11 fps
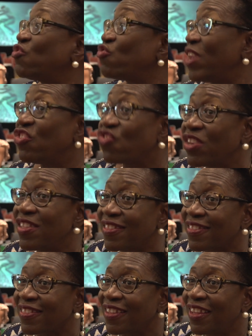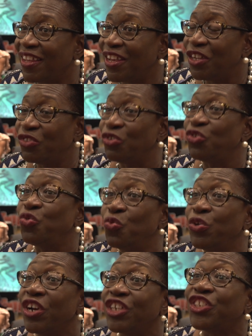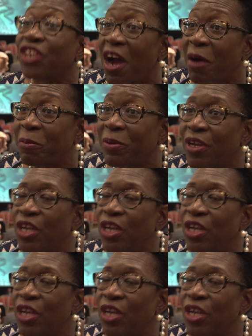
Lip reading: trenches to do your job.